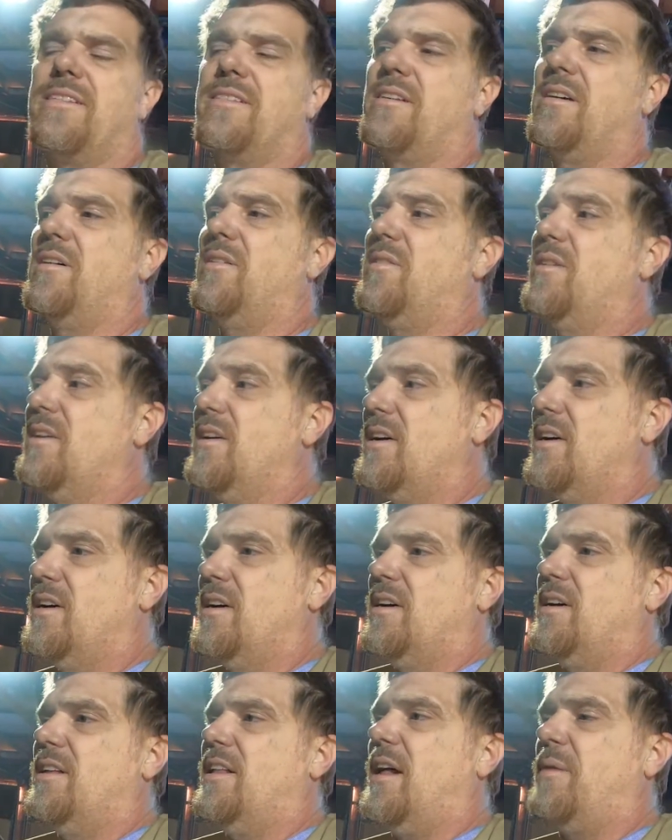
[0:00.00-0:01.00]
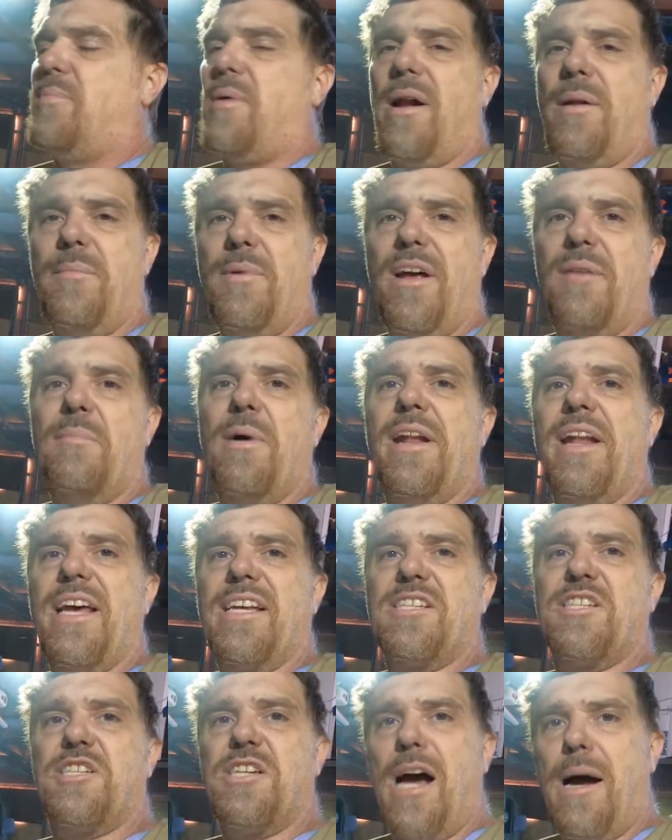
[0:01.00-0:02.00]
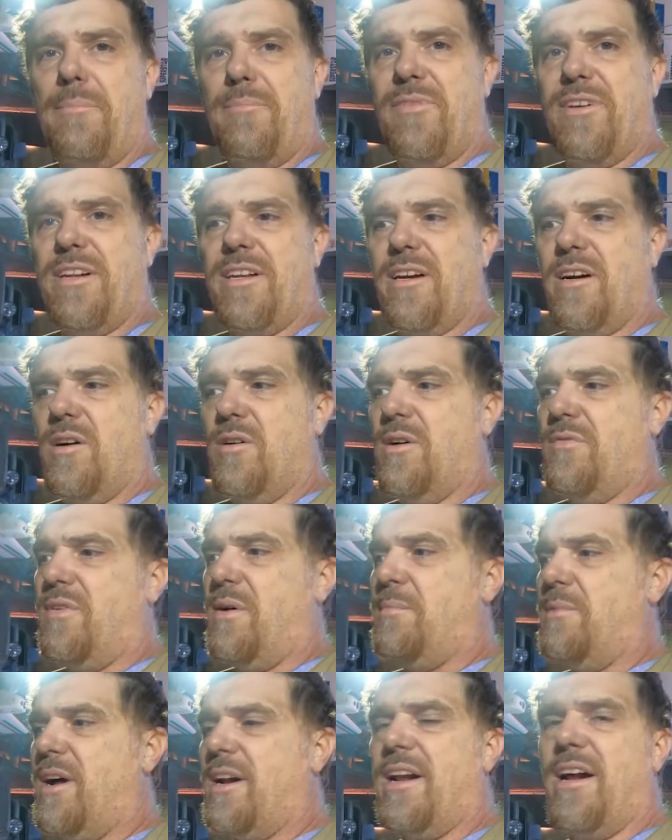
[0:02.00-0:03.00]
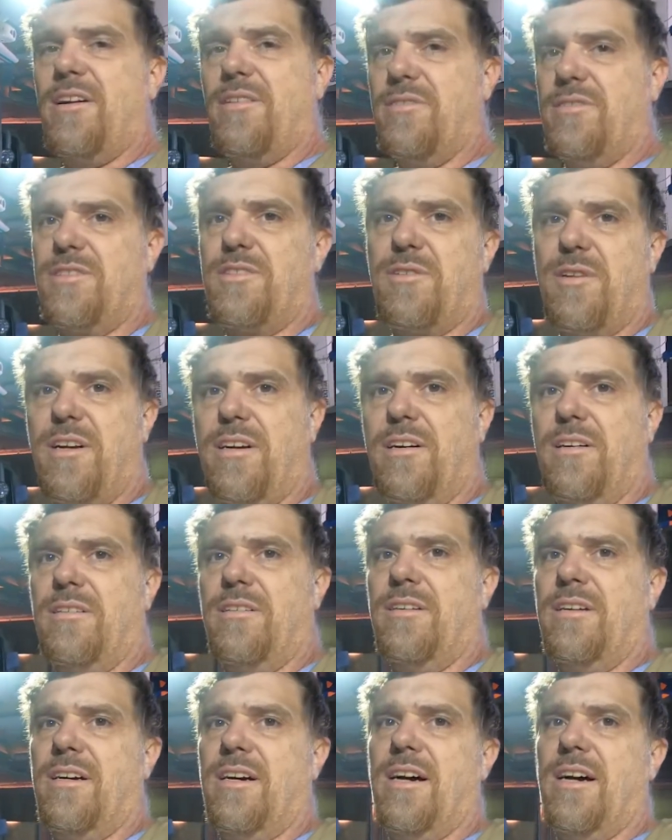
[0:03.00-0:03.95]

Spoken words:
So that'll probably be on my next shop video if I'm not out on the trail.